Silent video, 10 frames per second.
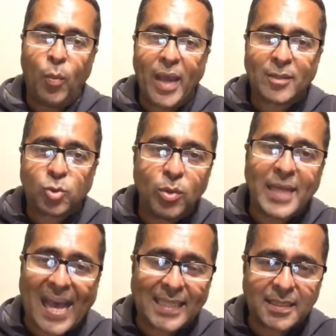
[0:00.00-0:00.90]
We are
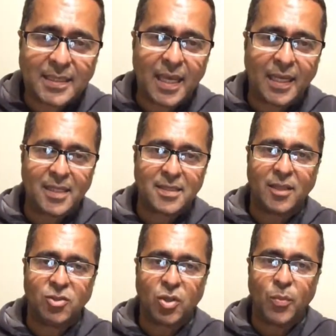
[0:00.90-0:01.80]
too nasty in
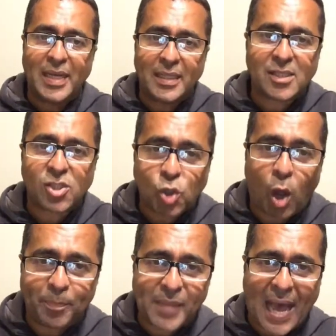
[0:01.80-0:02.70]
this country. We need to
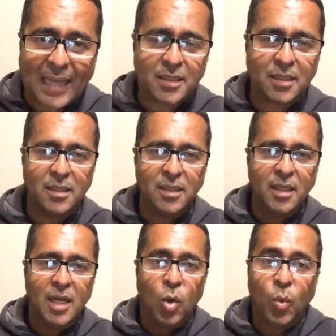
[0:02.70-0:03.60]
stop that.
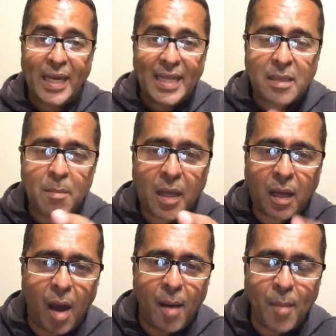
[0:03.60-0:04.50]
We need to
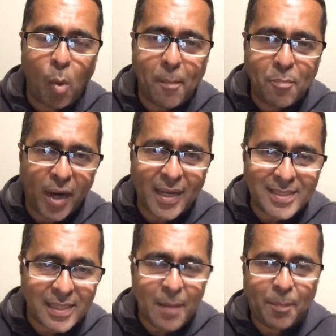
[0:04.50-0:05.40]
become our
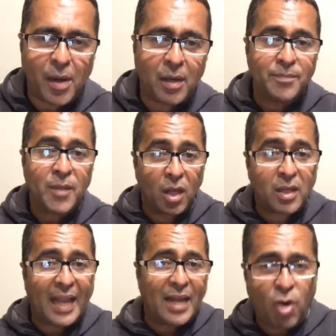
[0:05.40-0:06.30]
brother's keeper.
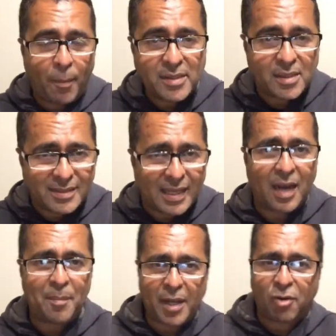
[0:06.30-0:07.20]
Look, Glenn Robinson
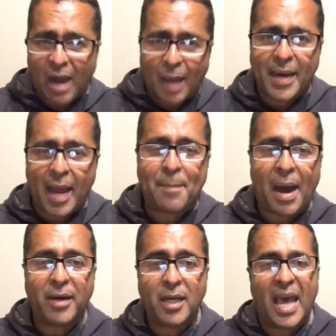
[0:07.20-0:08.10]
telling me, crab in a
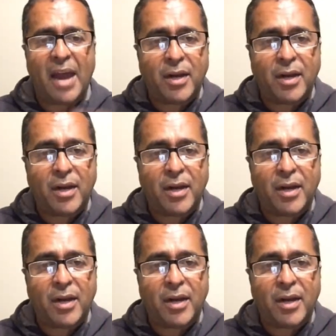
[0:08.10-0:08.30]
barrel.